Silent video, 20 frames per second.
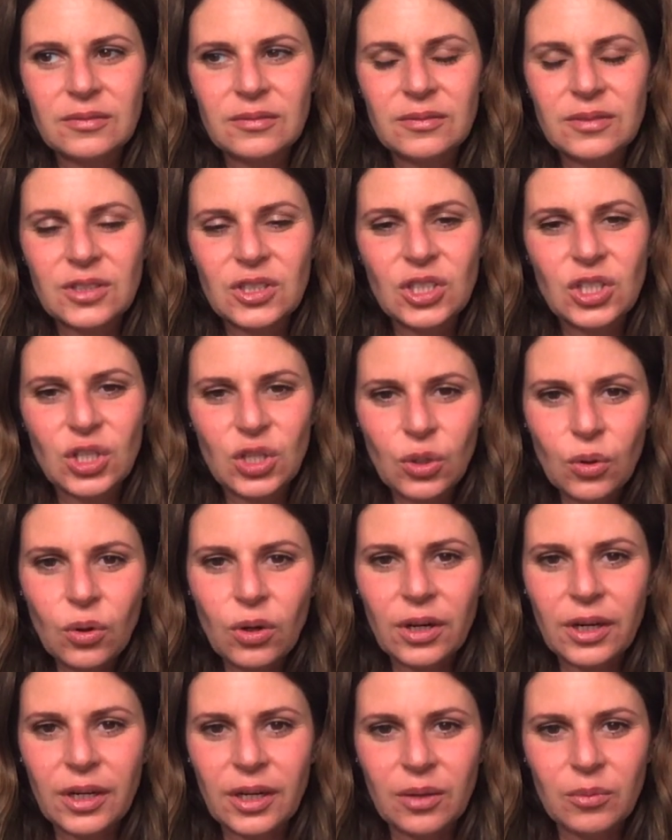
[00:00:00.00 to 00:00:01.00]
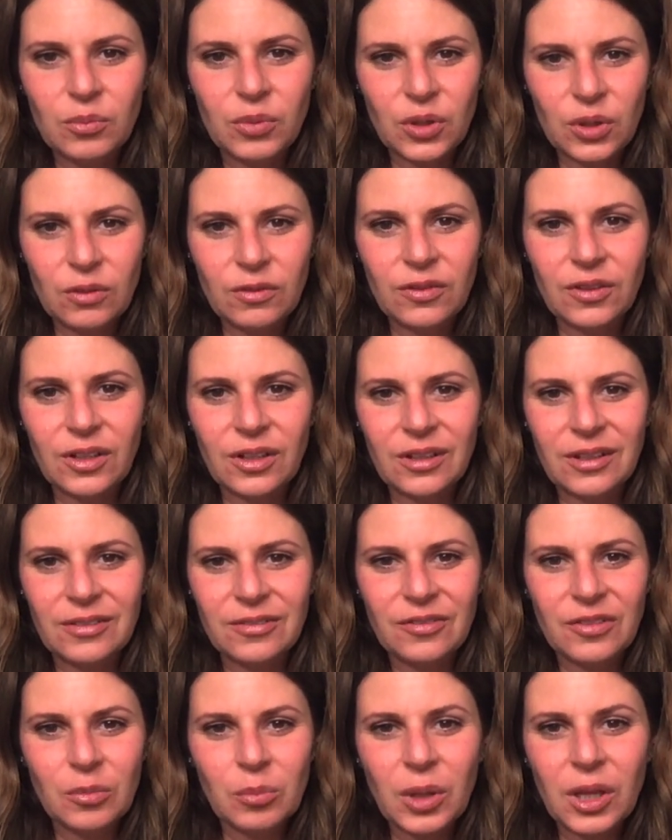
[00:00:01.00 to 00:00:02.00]
secure and beautiful
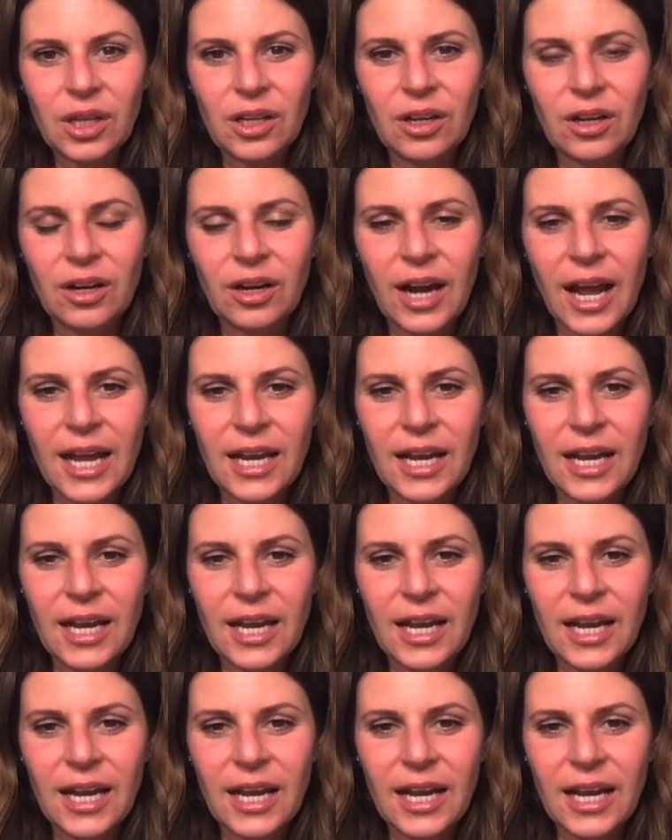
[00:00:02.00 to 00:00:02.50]
and familiar.